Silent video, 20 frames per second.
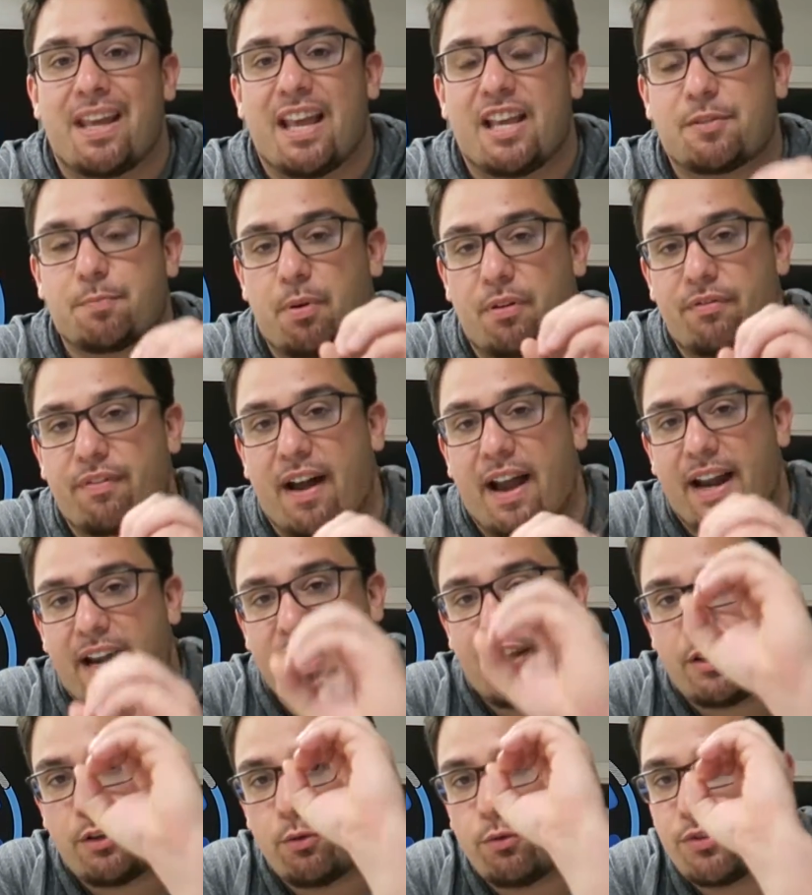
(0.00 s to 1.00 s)
is
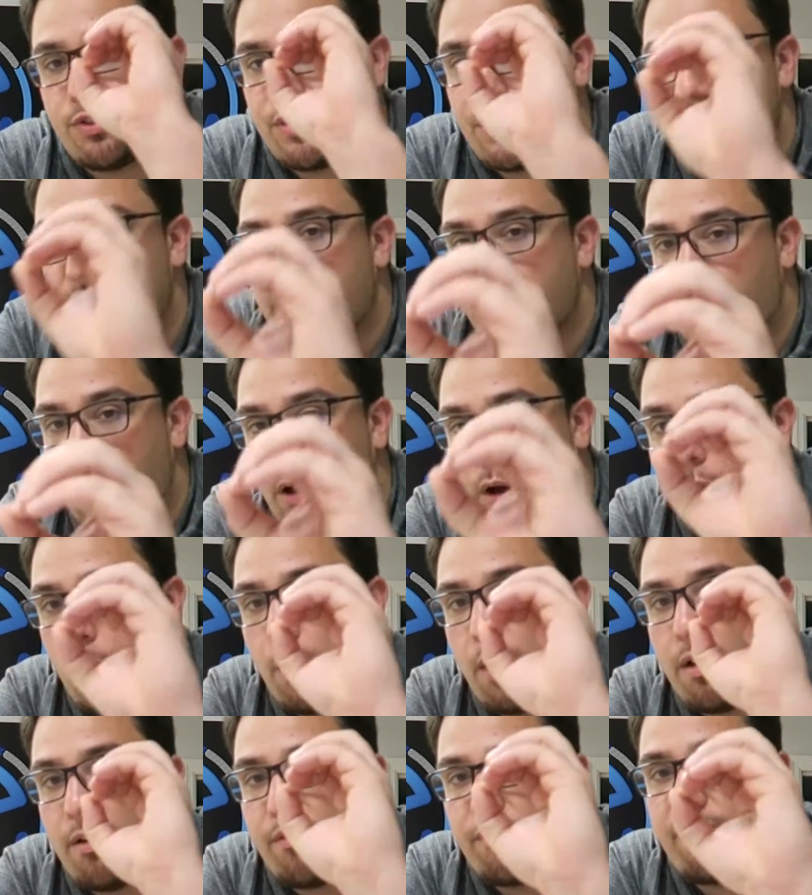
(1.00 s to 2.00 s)
providing you
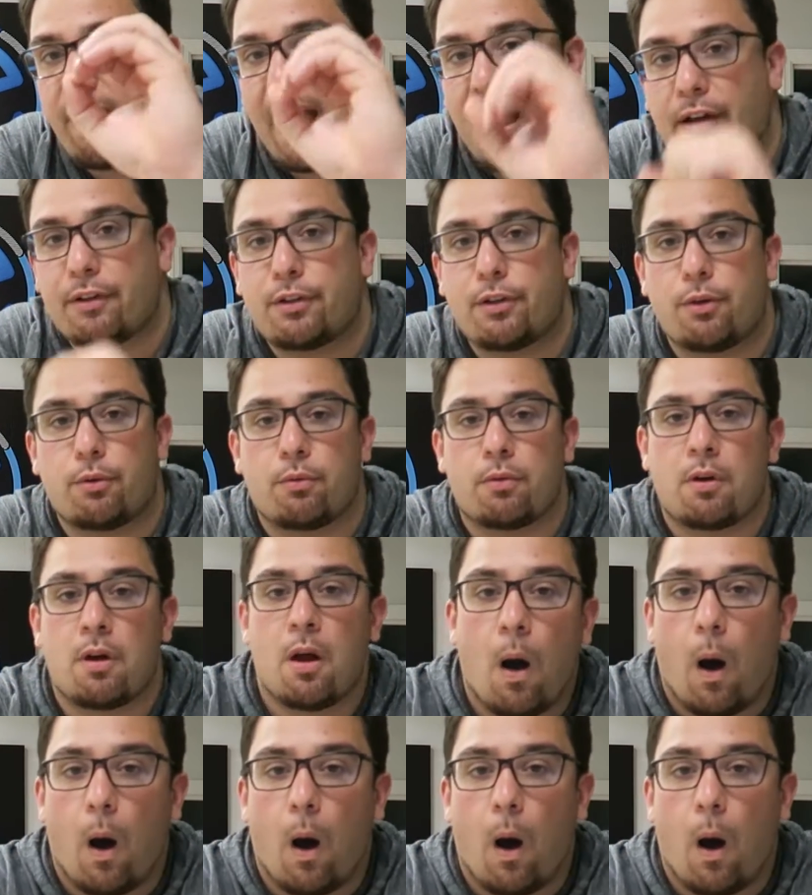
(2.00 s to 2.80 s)
zero value.